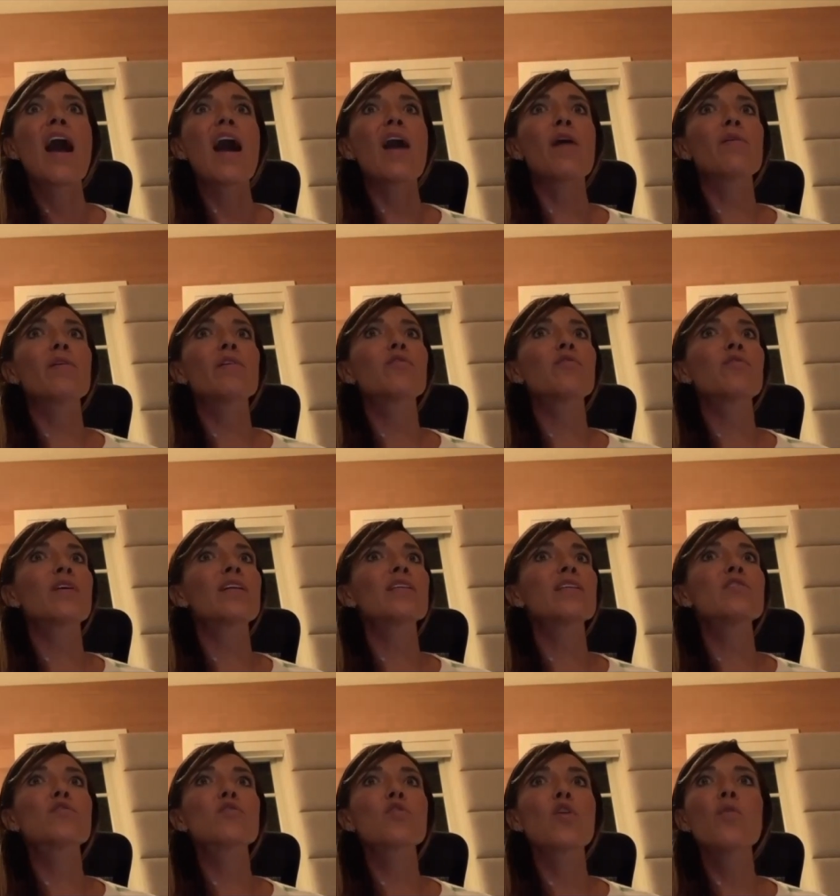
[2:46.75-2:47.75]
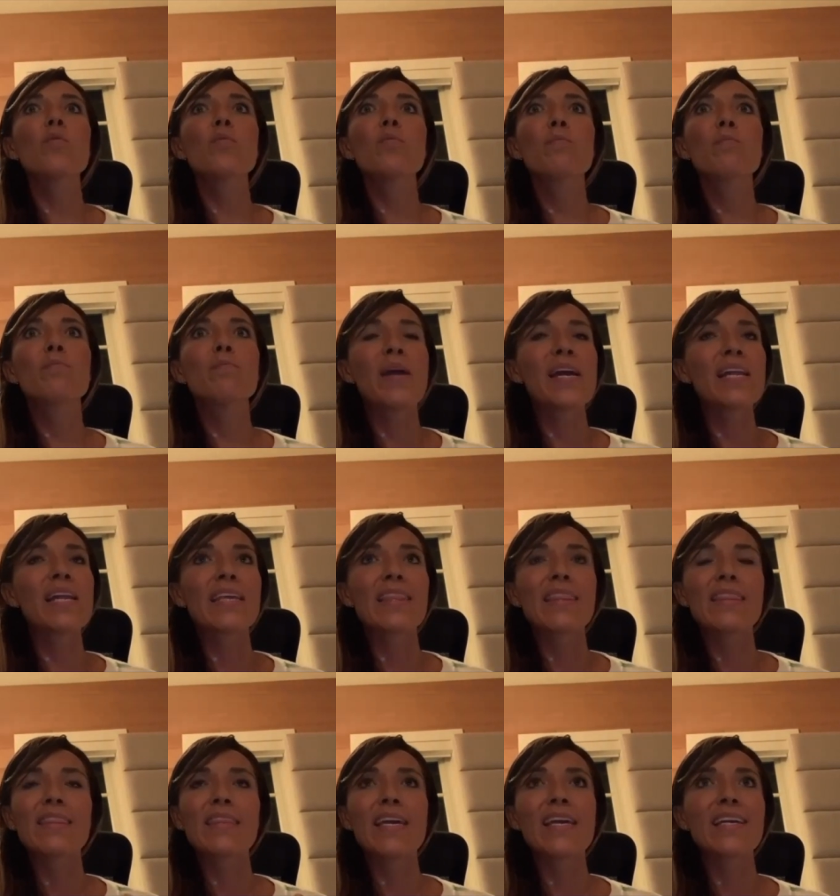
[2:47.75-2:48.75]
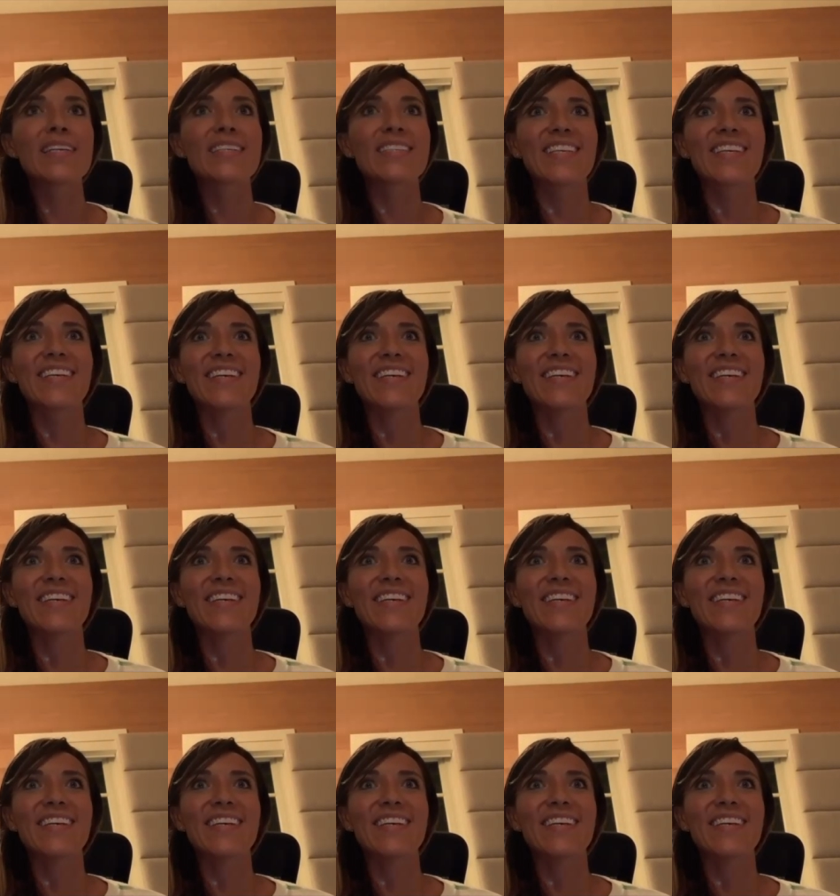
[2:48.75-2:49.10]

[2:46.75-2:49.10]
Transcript: I was feeling so many things